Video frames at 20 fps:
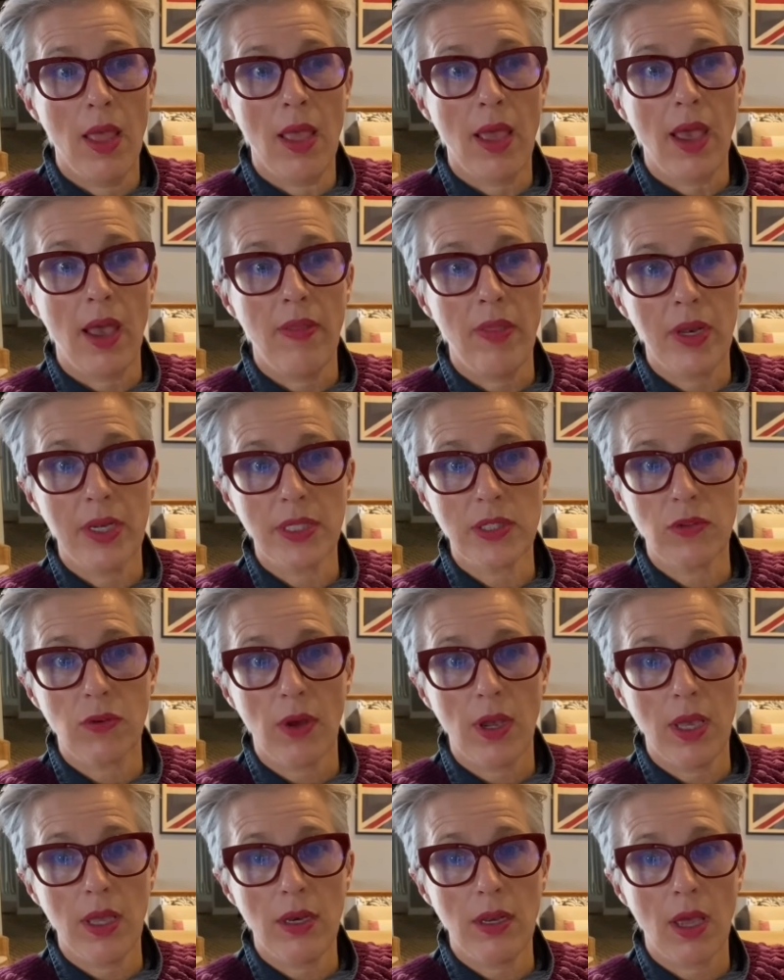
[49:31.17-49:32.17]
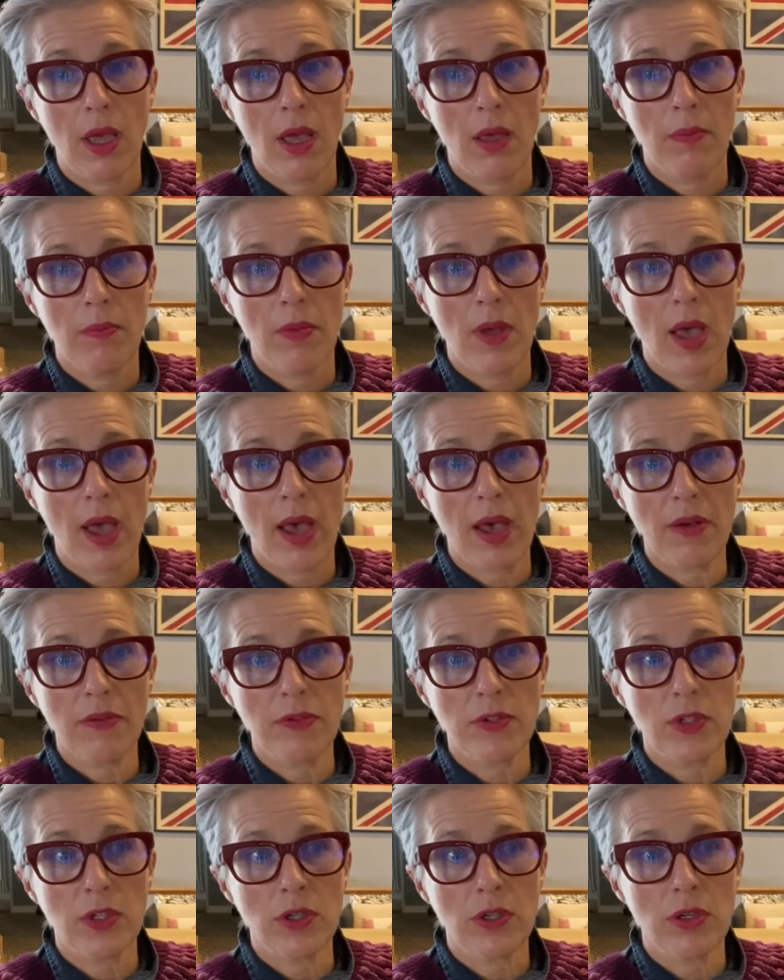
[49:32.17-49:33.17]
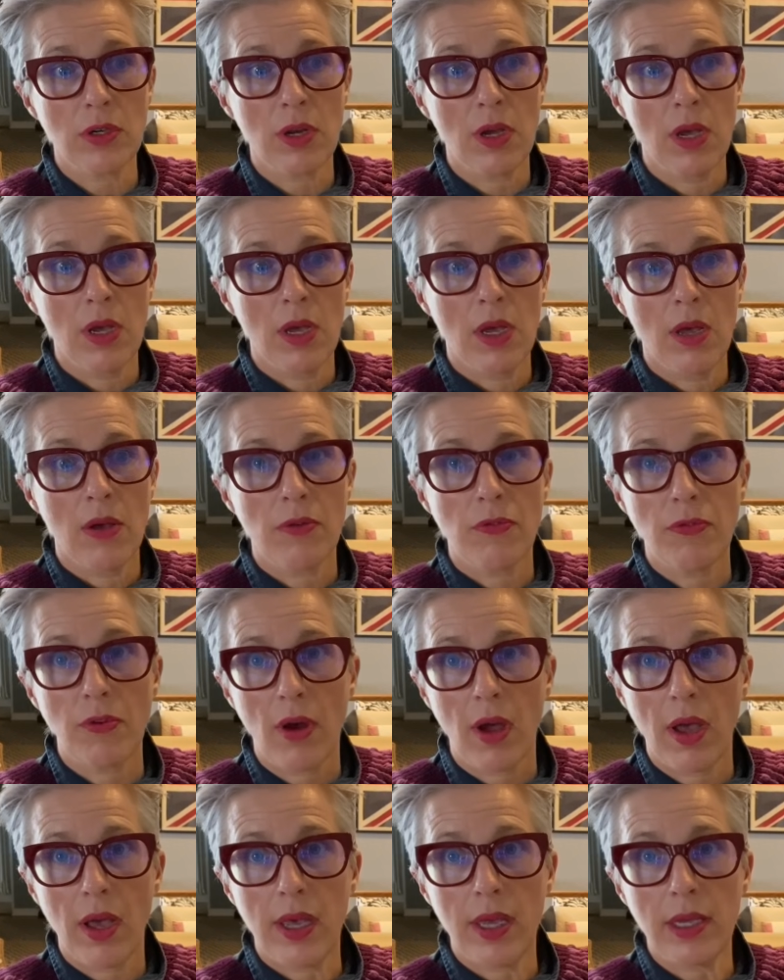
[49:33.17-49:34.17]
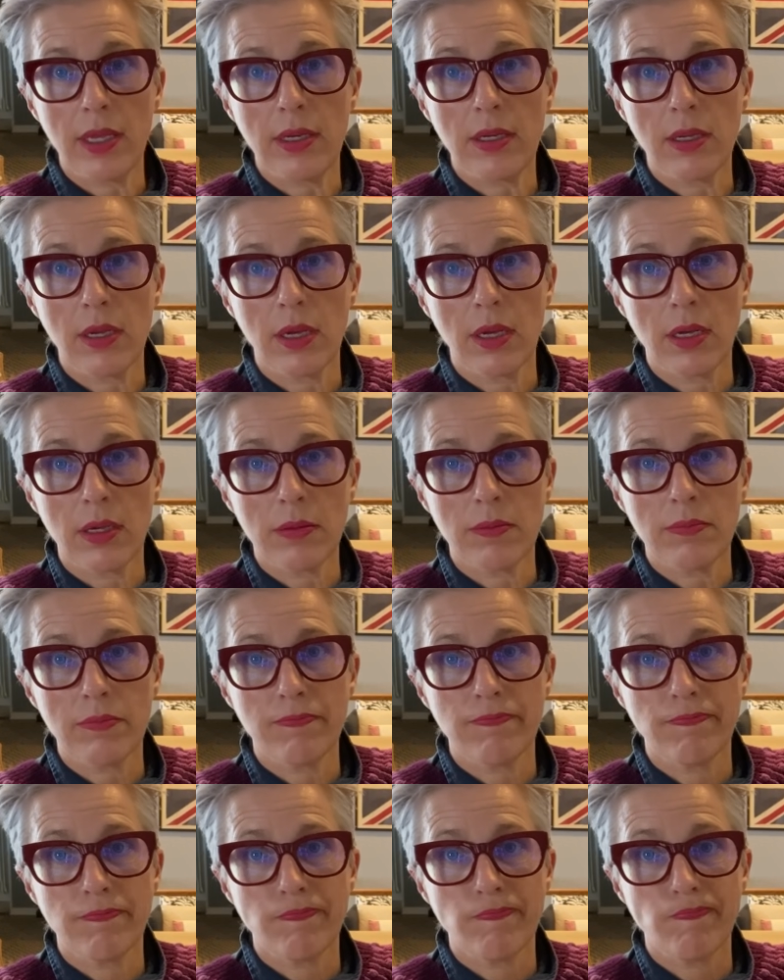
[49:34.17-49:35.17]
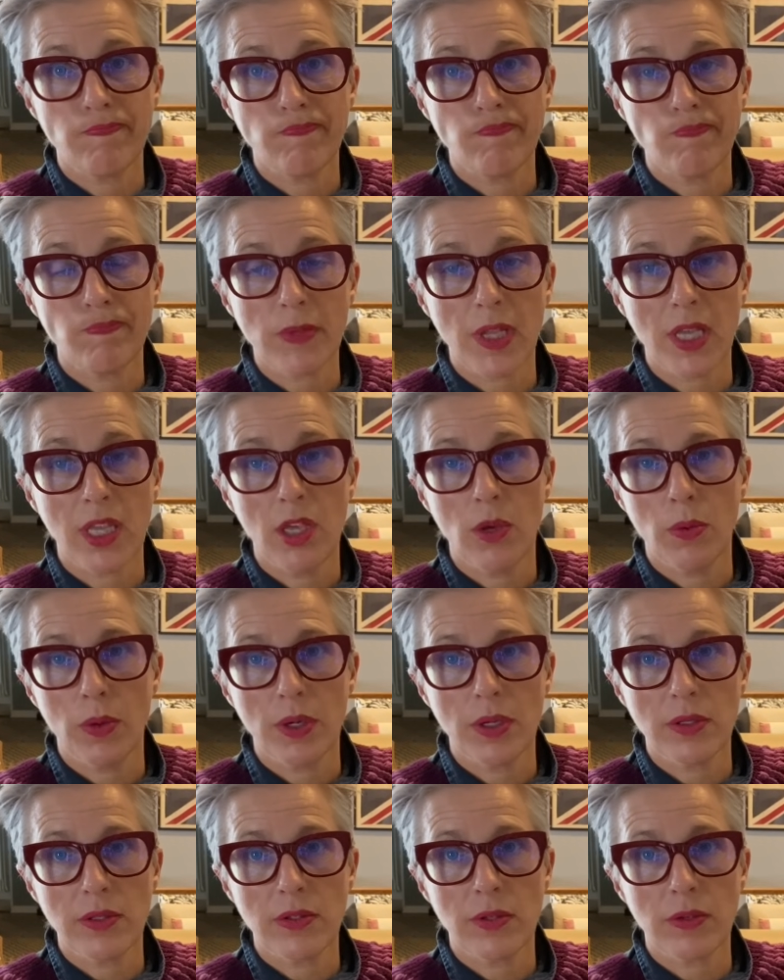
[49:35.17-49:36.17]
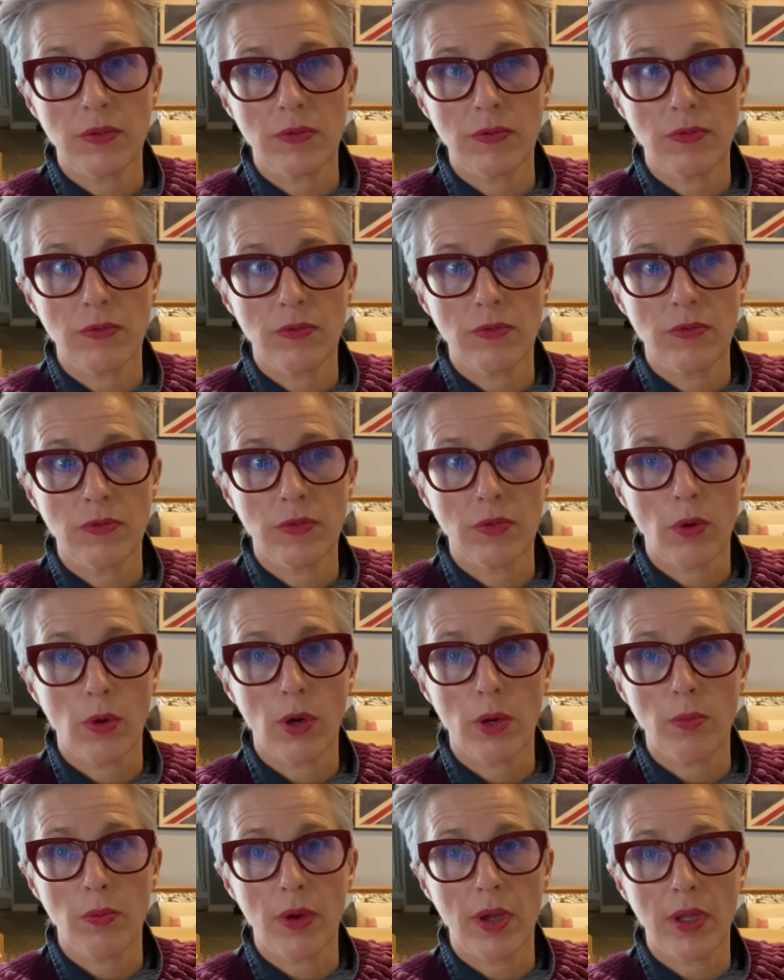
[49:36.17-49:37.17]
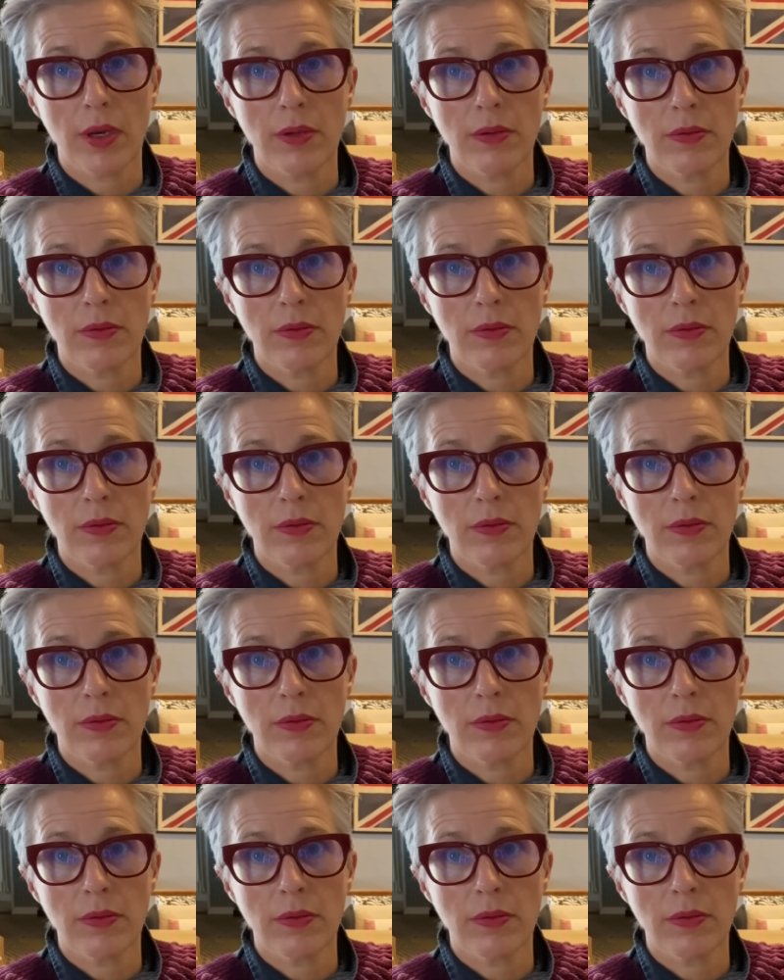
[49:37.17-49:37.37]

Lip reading: And then it's great after fried, like you would sort of cornbread,